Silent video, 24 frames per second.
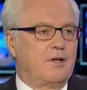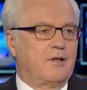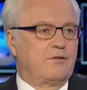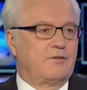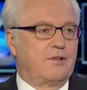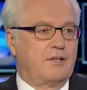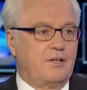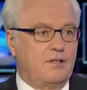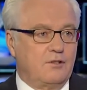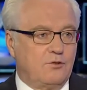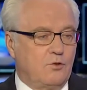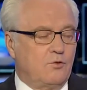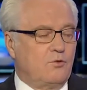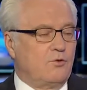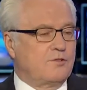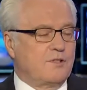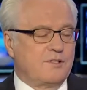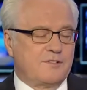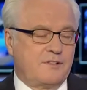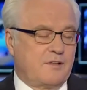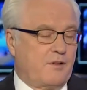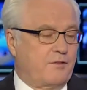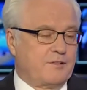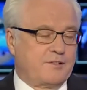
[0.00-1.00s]
They need to do
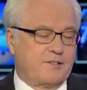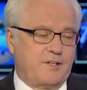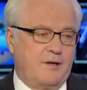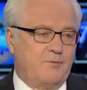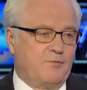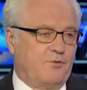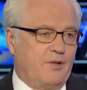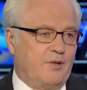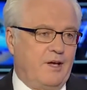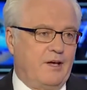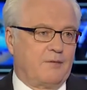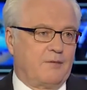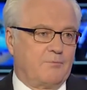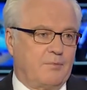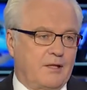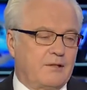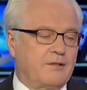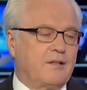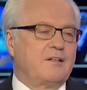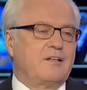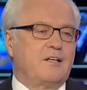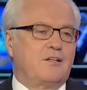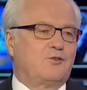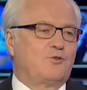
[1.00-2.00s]
the same thing,
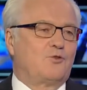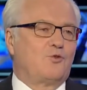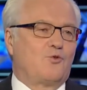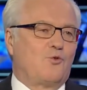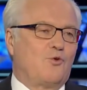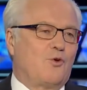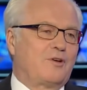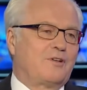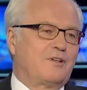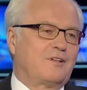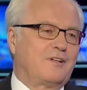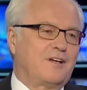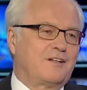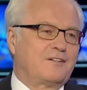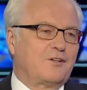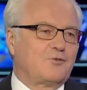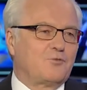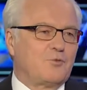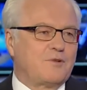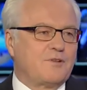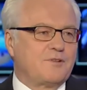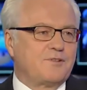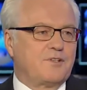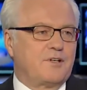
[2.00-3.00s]
but they need to coordinate
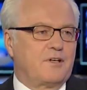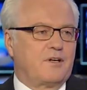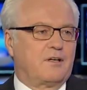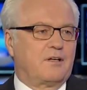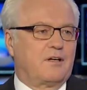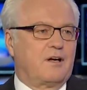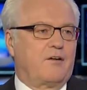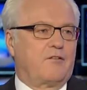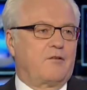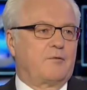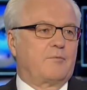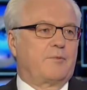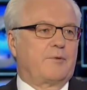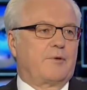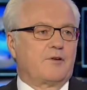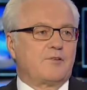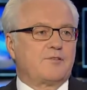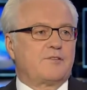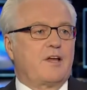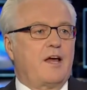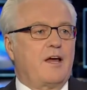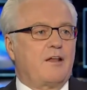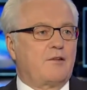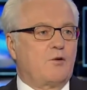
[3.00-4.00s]
it with the Syrian government,
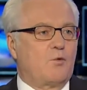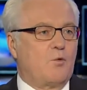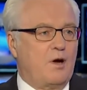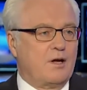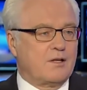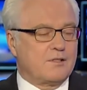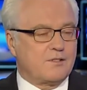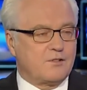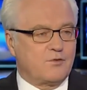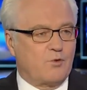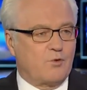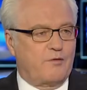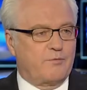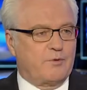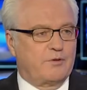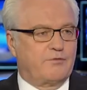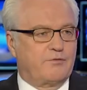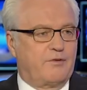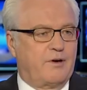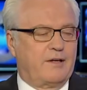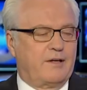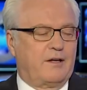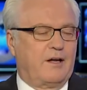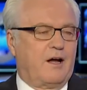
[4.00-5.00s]
because they are the ones who have been
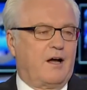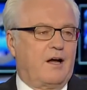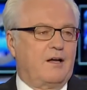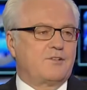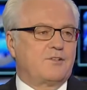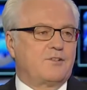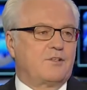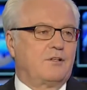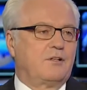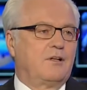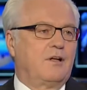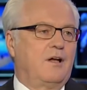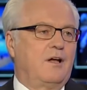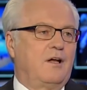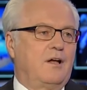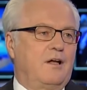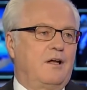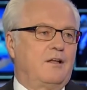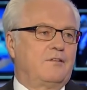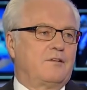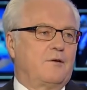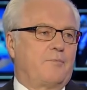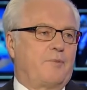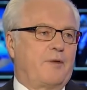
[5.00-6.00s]
fighting ISIL
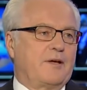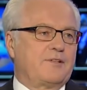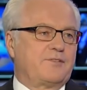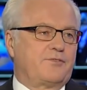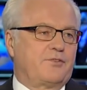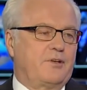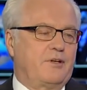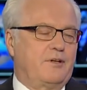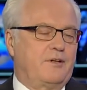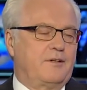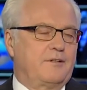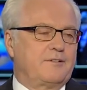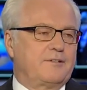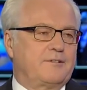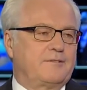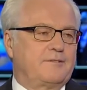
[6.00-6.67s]
in the past 3 years.